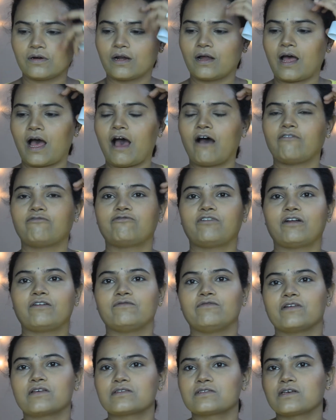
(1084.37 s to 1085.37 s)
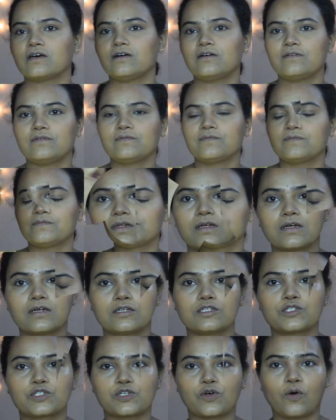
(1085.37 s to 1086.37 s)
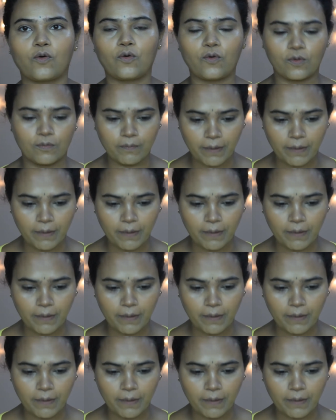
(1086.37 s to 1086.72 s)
Have Fun fixer. So